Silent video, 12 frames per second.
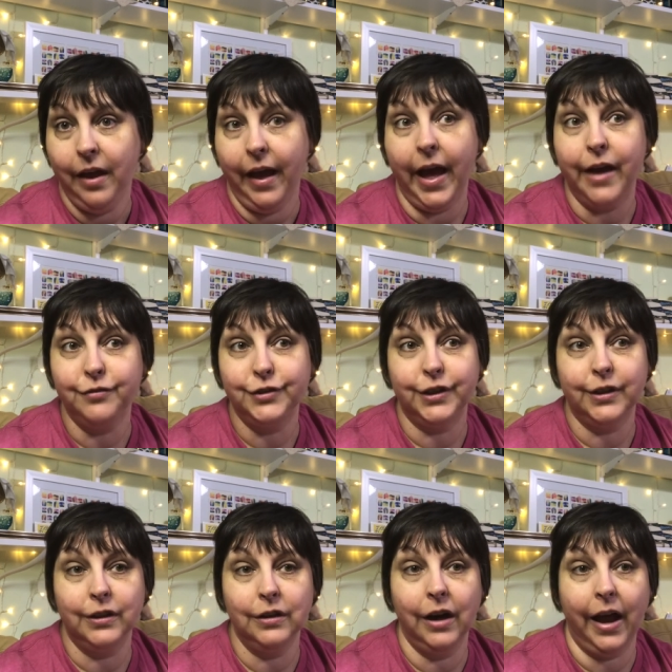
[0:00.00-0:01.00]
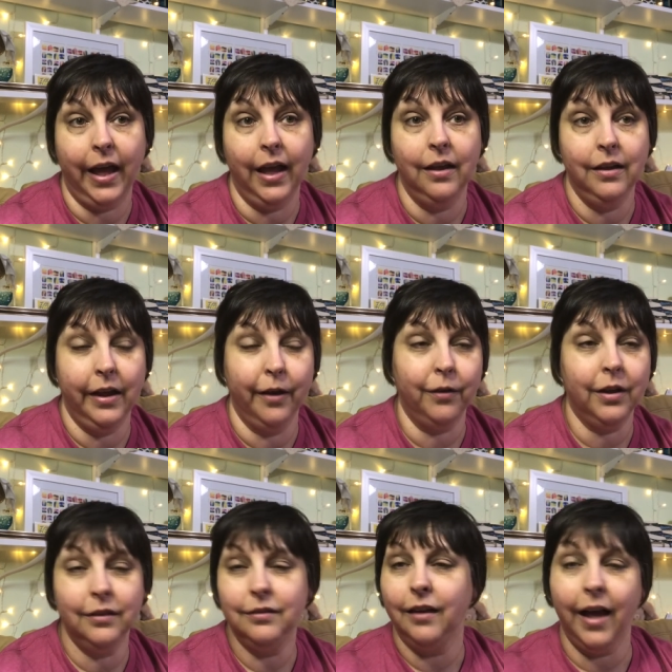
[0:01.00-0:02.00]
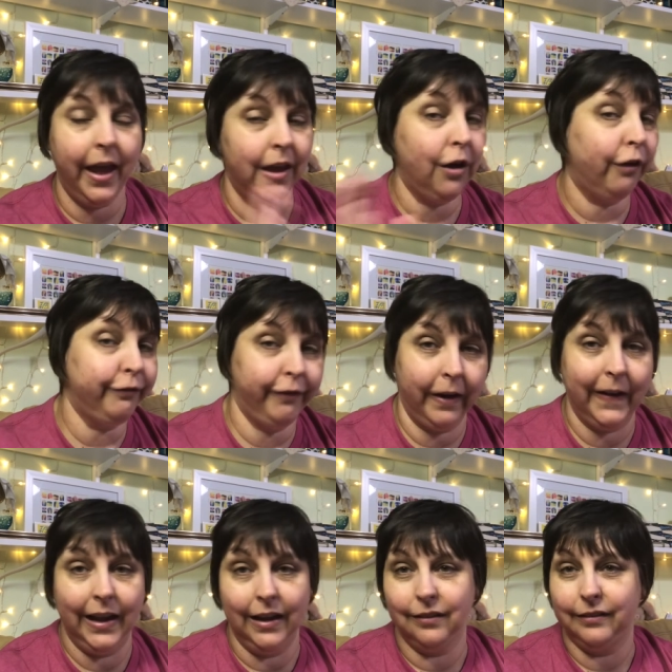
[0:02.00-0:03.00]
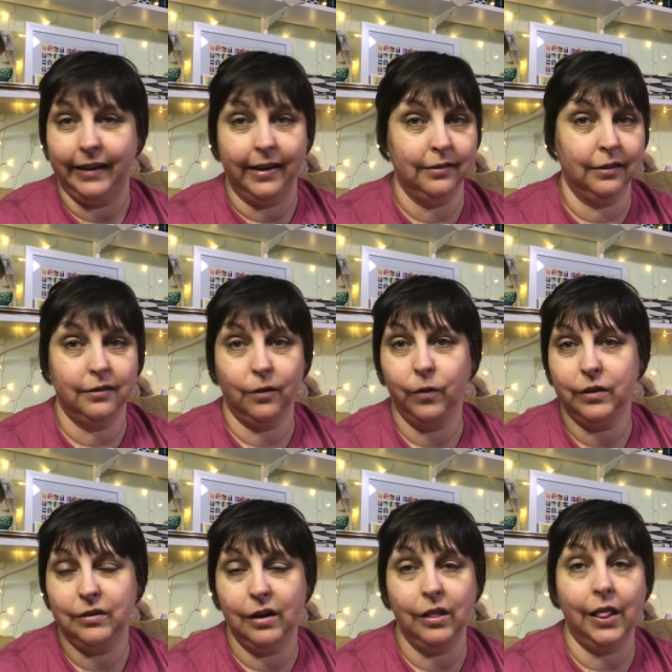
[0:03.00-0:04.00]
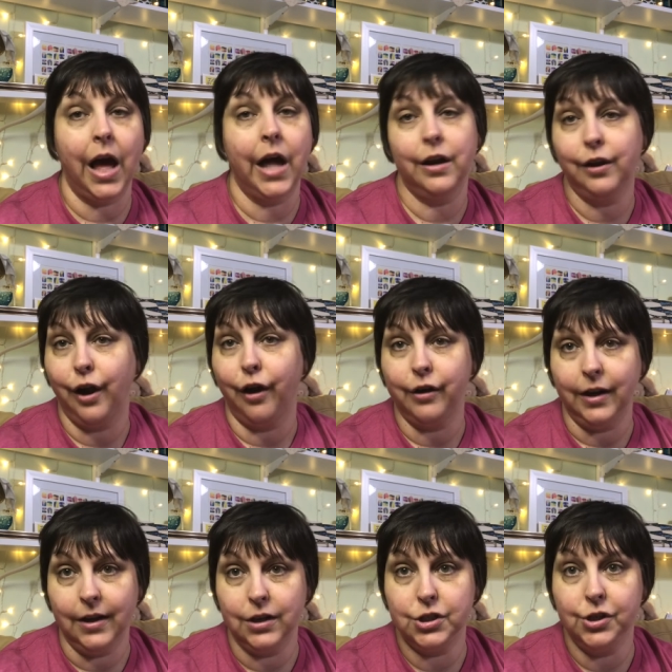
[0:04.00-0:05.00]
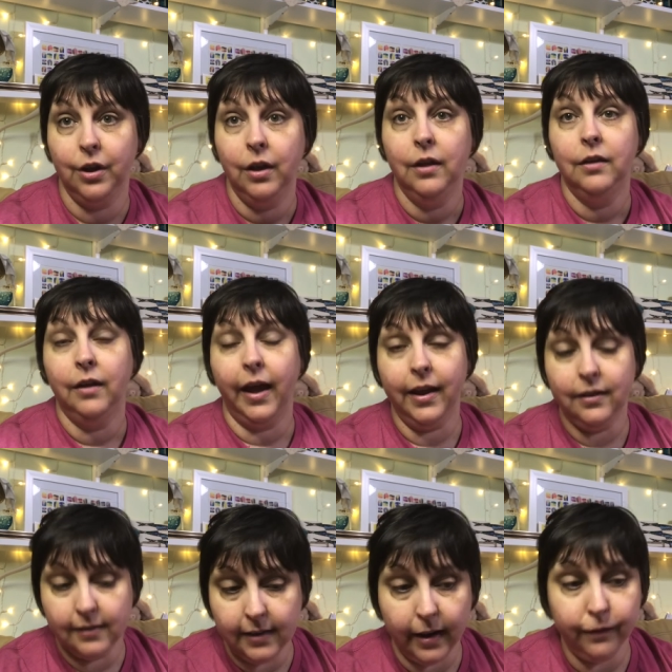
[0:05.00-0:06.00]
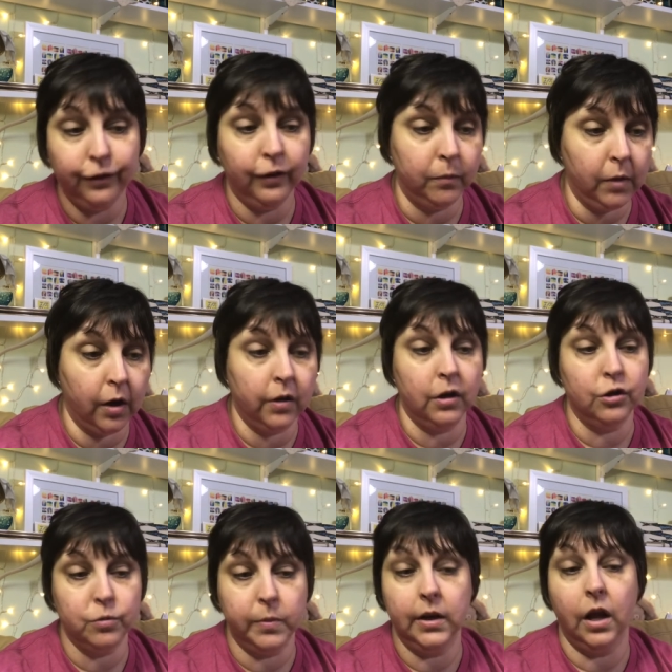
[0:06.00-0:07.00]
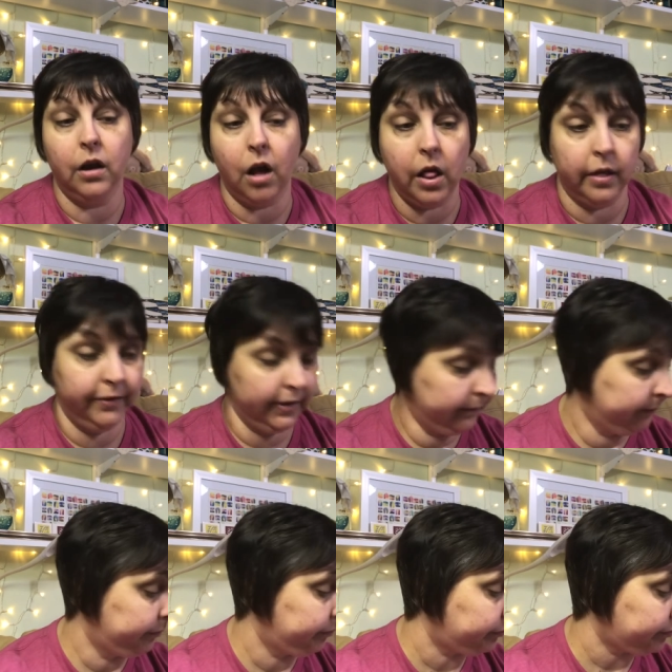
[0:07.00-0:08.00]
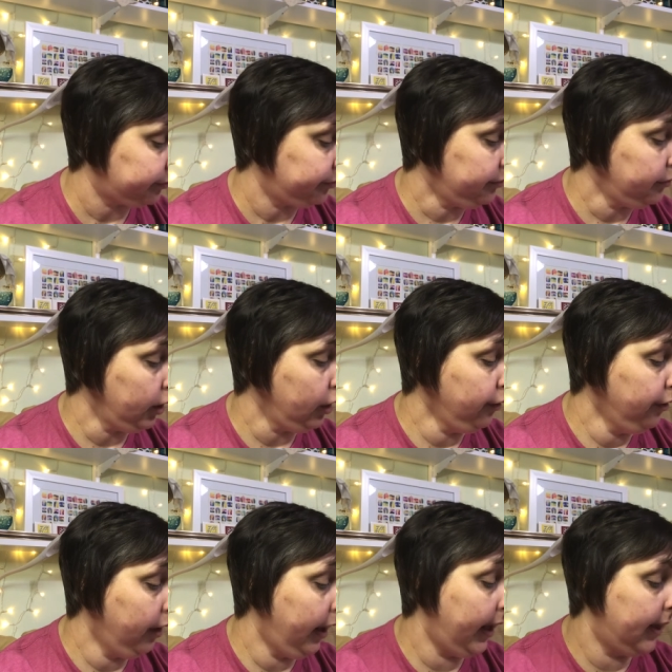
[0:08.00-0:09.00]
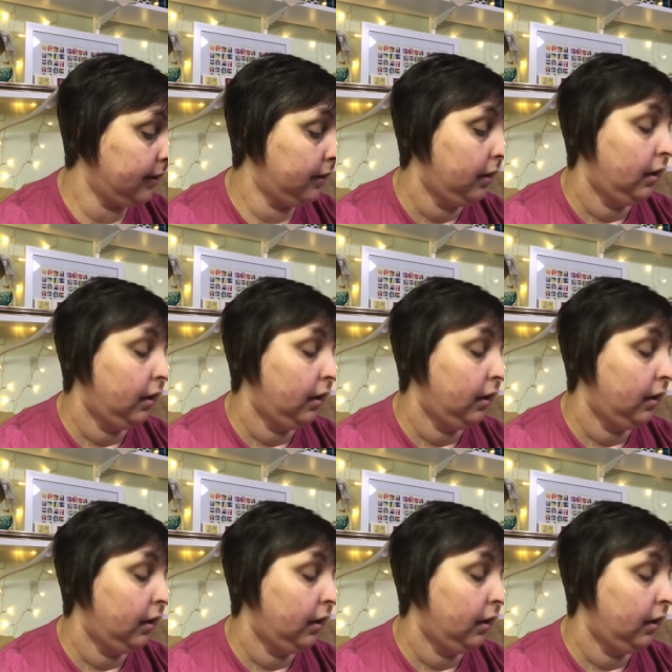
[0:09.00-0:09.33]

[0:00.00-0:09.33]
after I, you know, because I had all varying sizes. It wasn't a lot of yardage. I did have some yardage, but not all of it. And